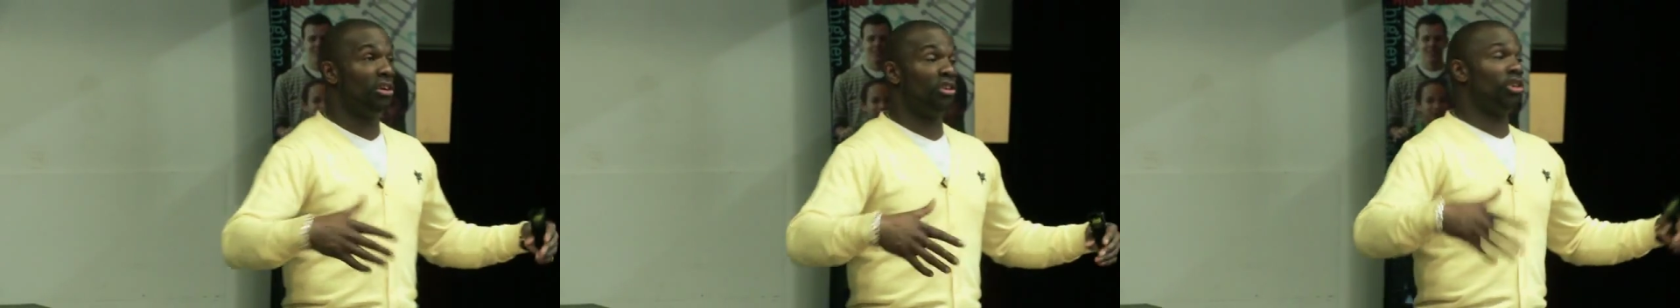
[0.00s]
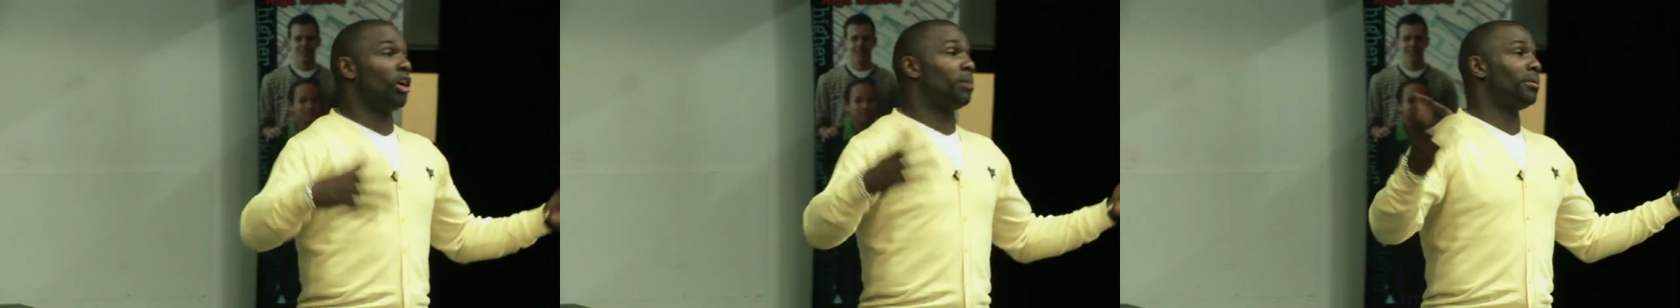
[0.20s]

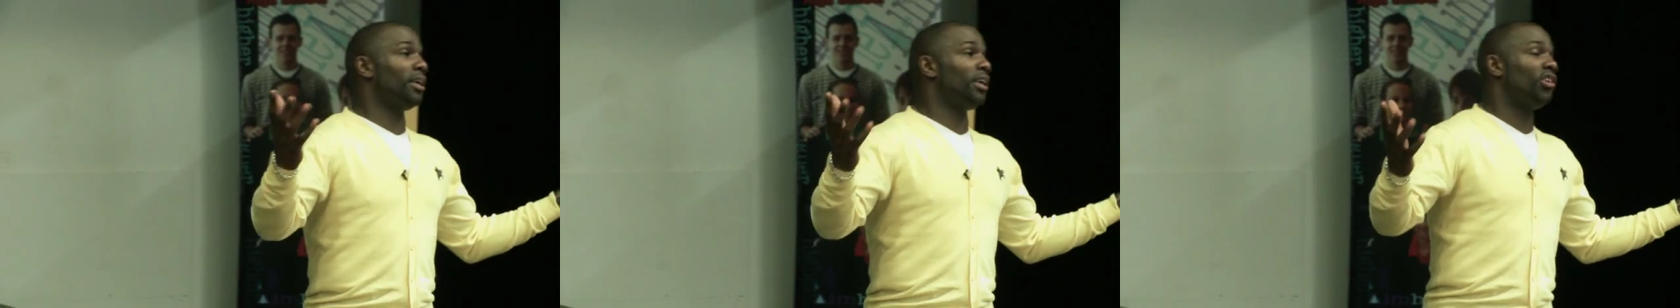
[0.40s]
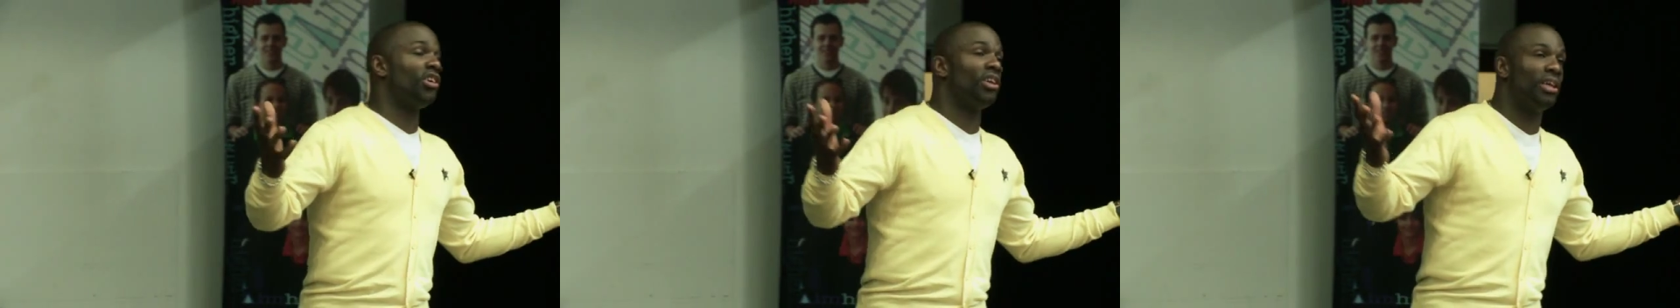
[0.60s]

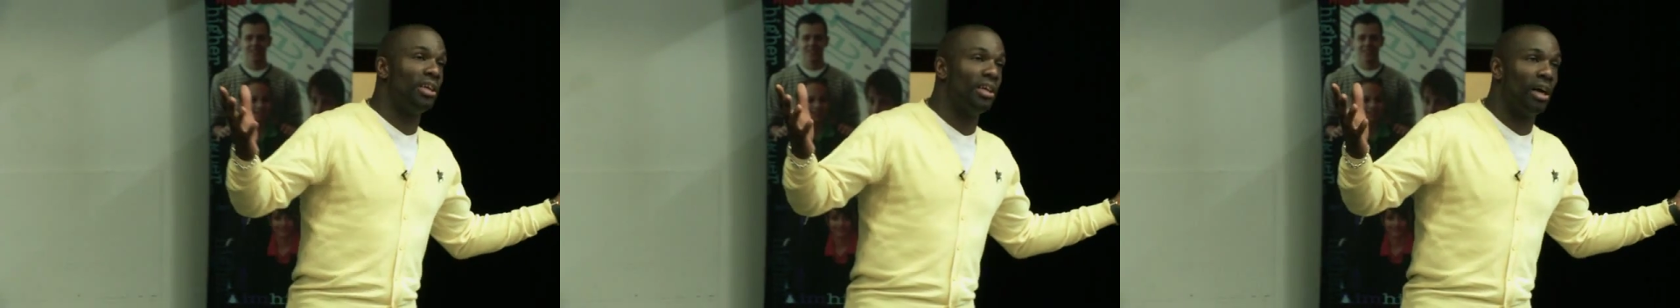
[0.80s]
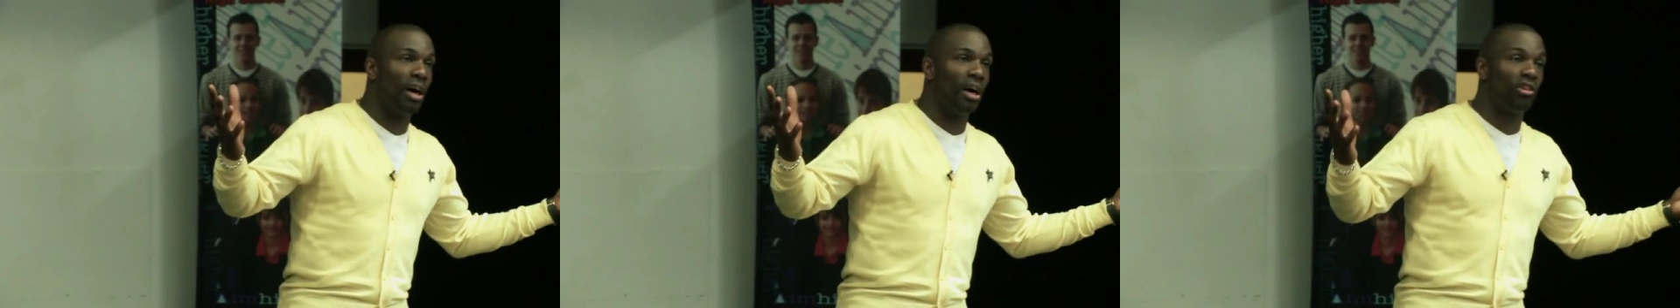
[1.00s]
Germany,
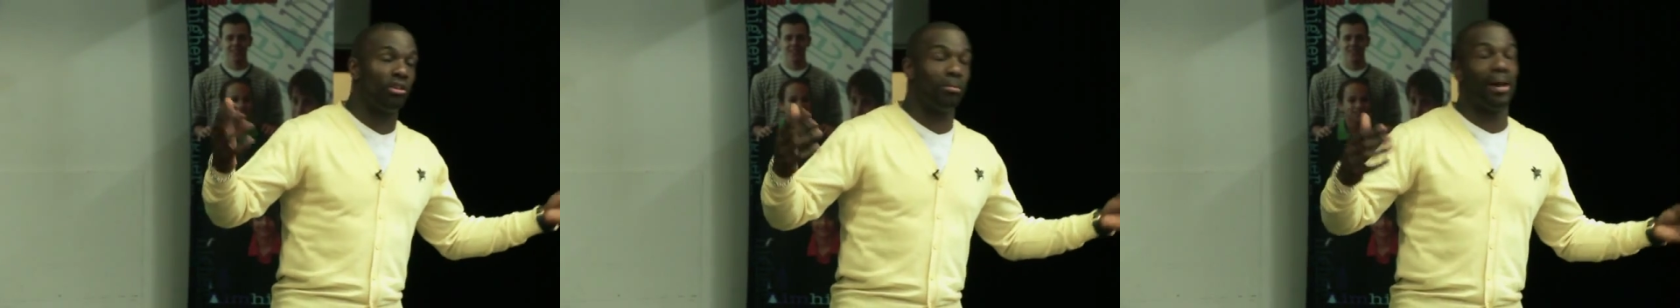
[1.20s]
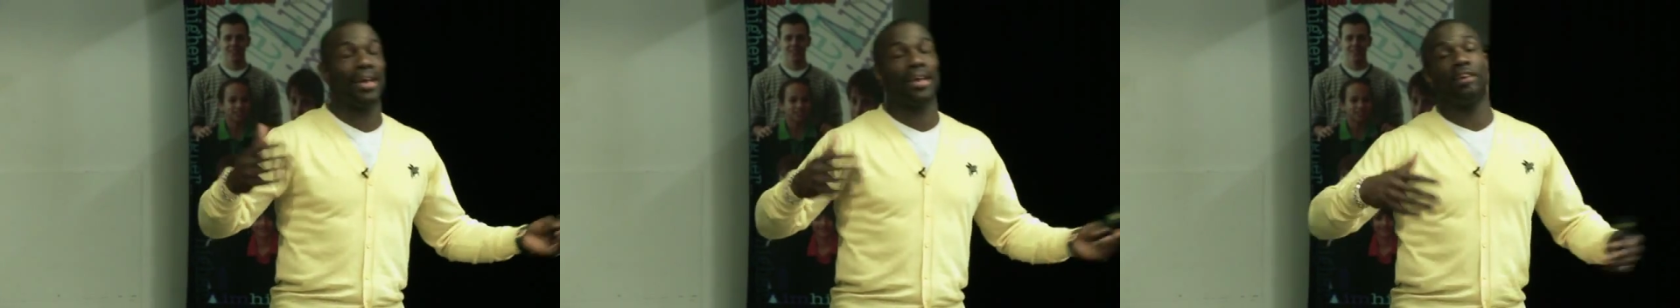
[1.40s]
GER,
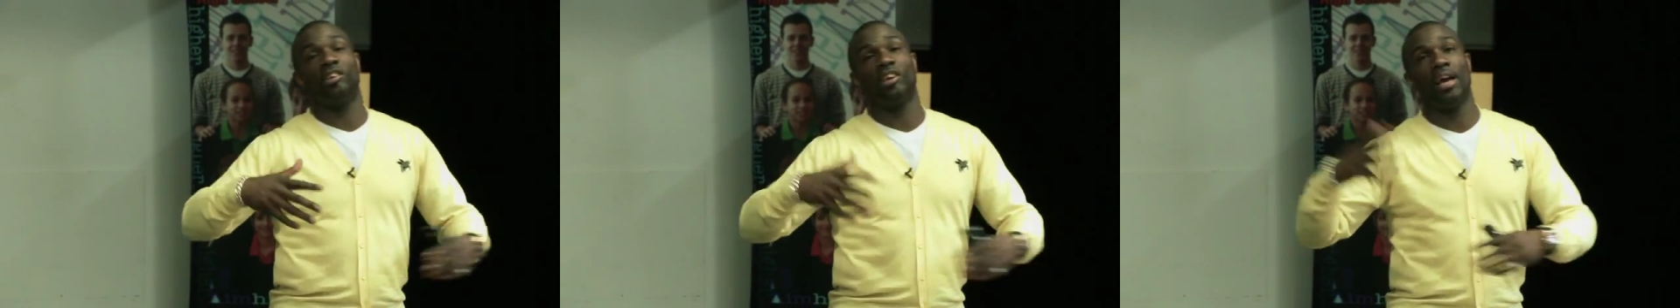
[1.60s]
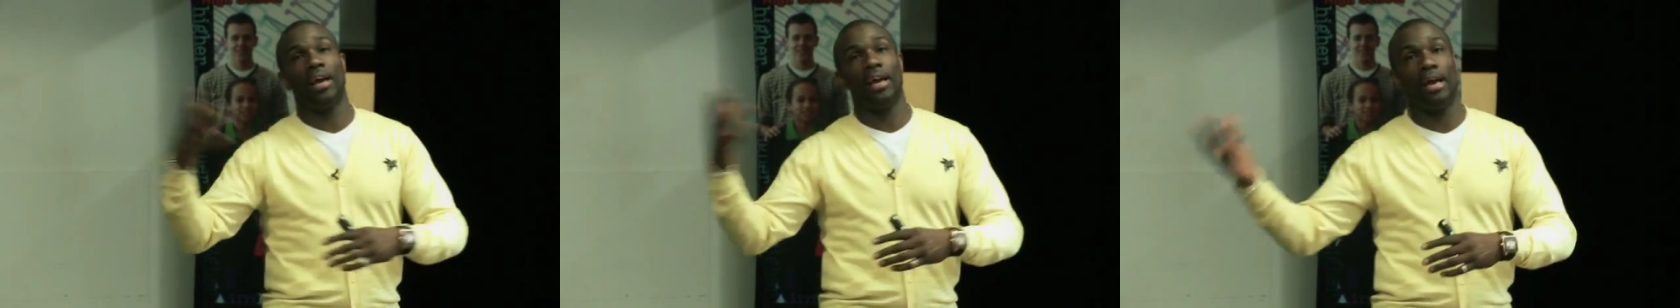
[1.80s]
Jamaica,
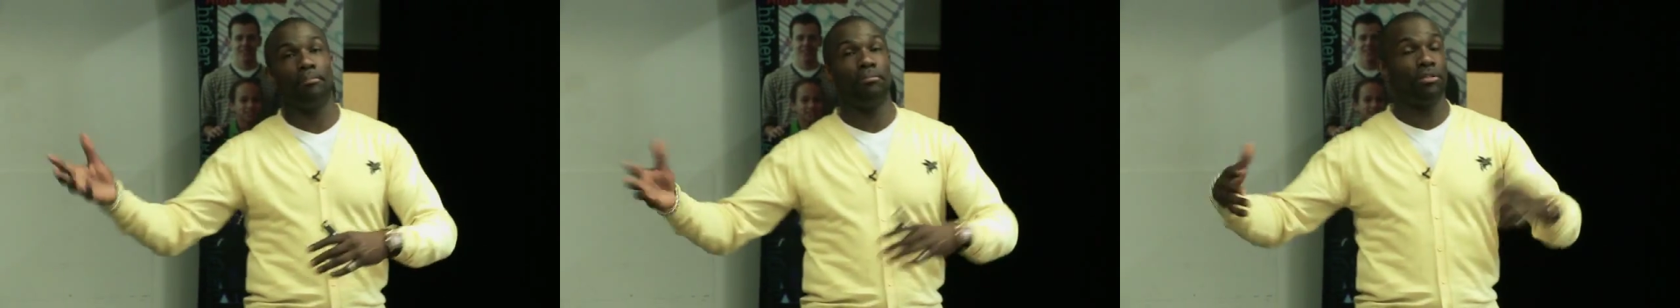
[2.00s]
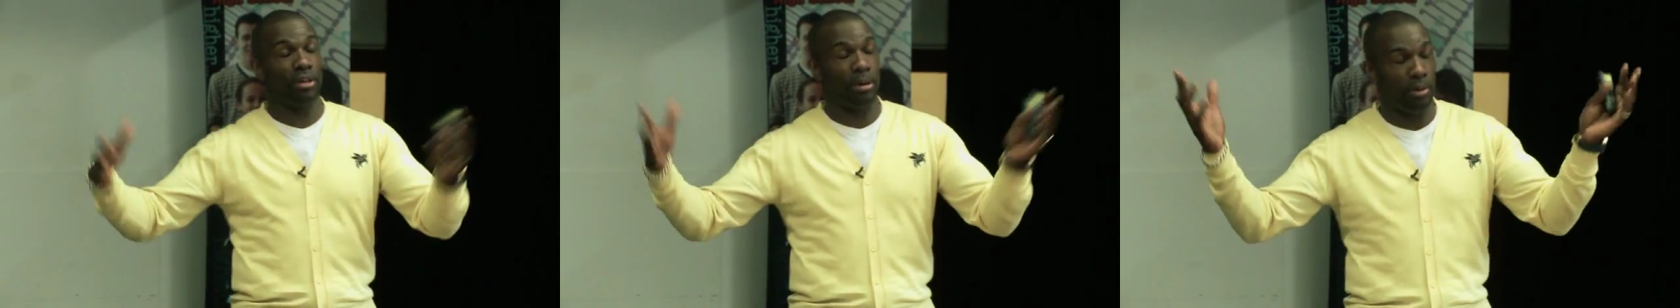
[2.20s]

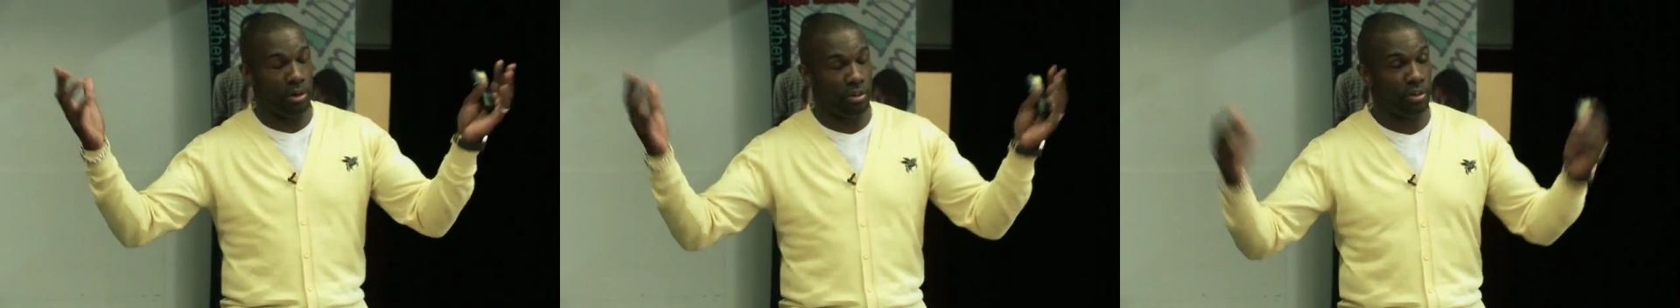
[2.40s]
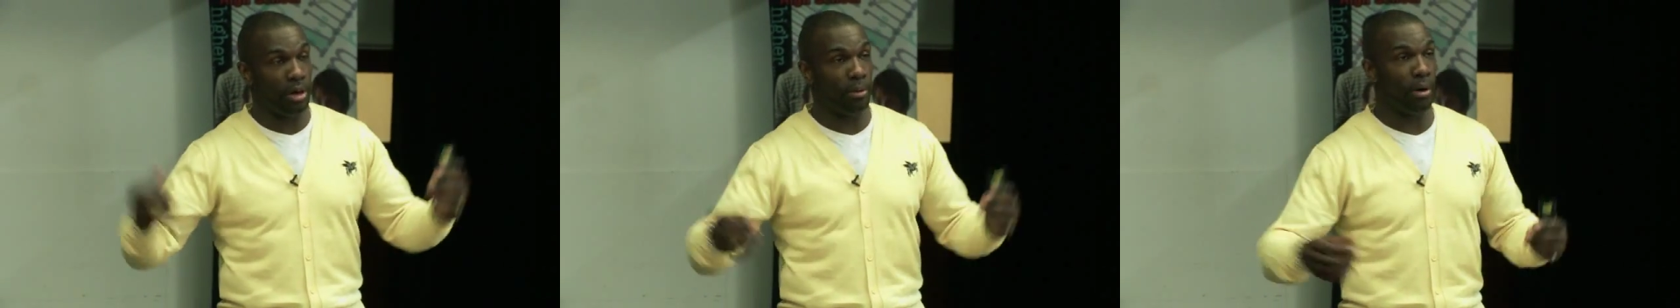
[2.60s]
JAM, so on
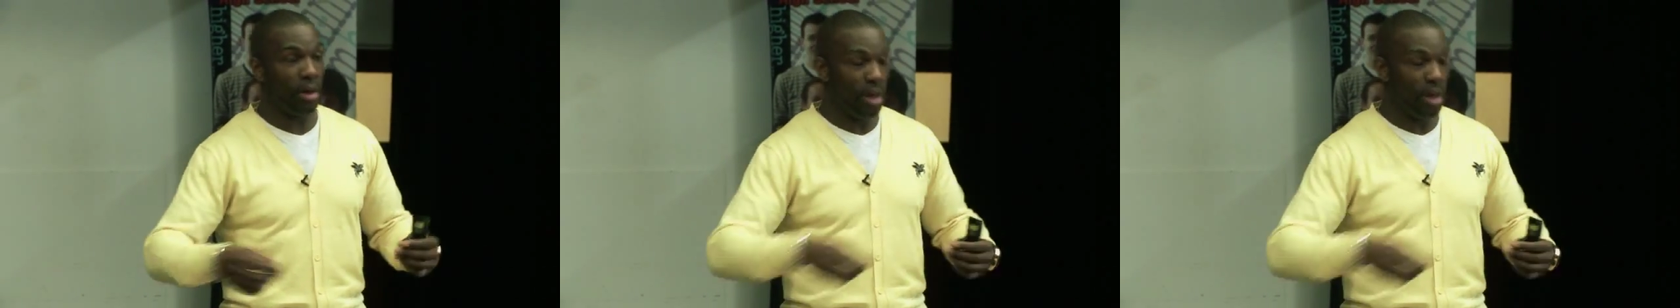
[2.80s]
and so on.